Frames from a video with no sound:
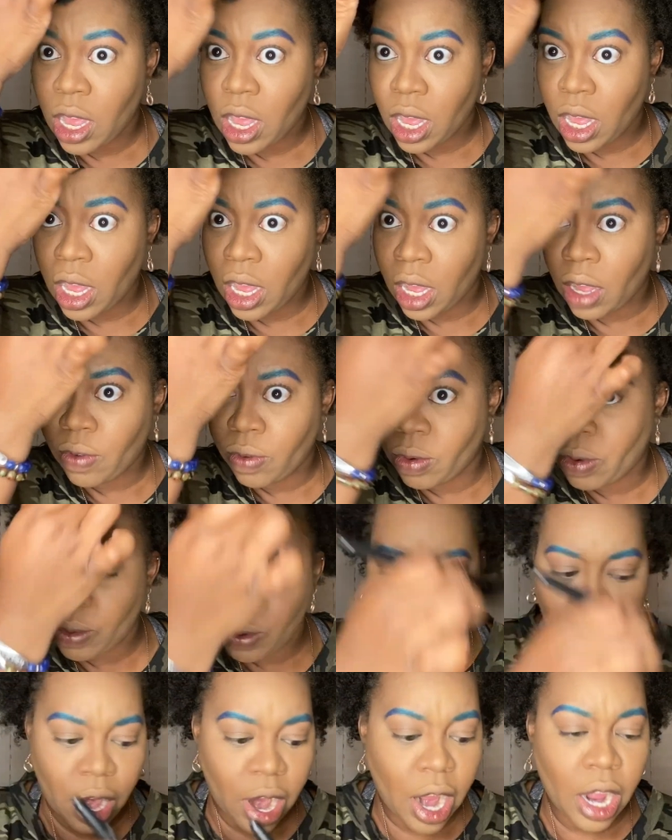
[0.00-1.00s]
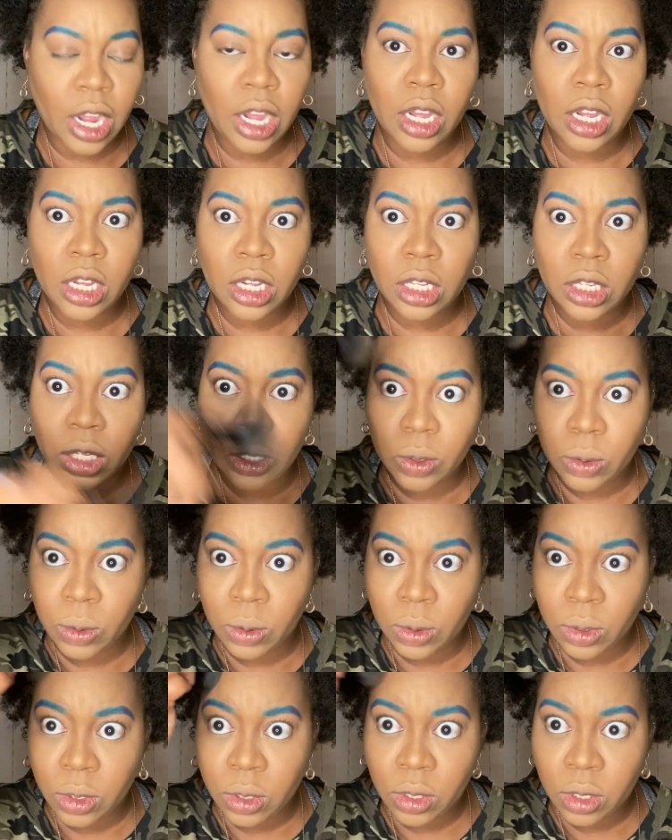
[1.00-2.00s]
everywhere I
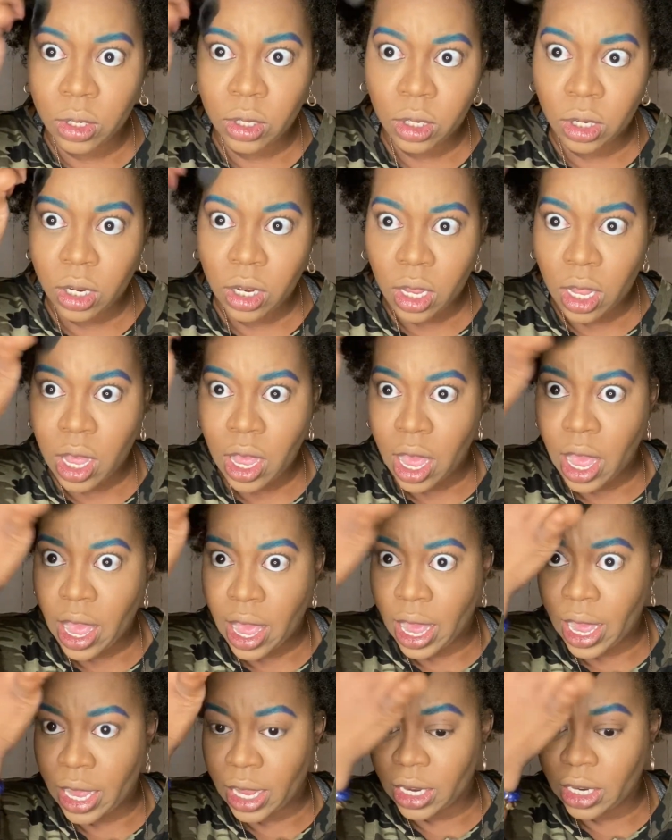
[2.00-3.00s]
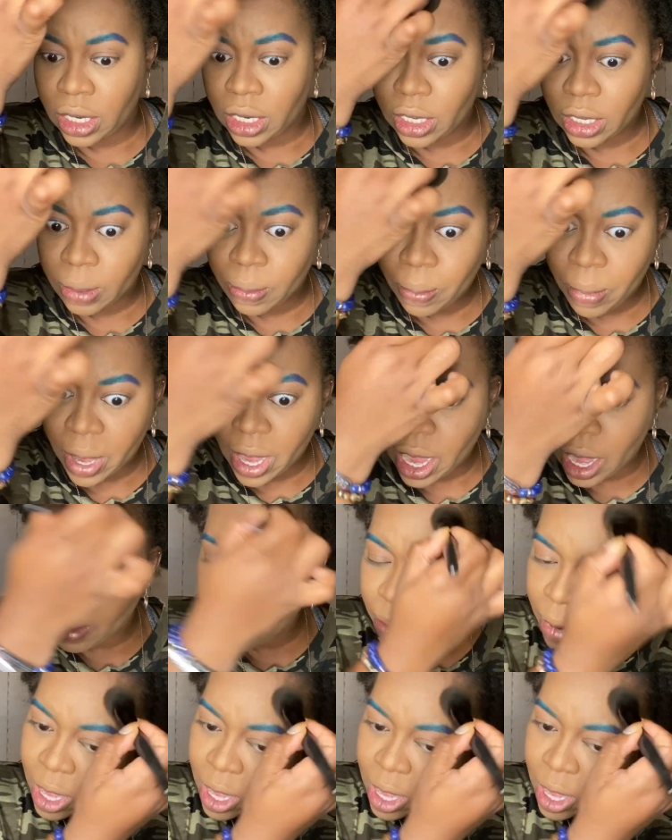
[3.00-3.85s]
contoured. I just pat.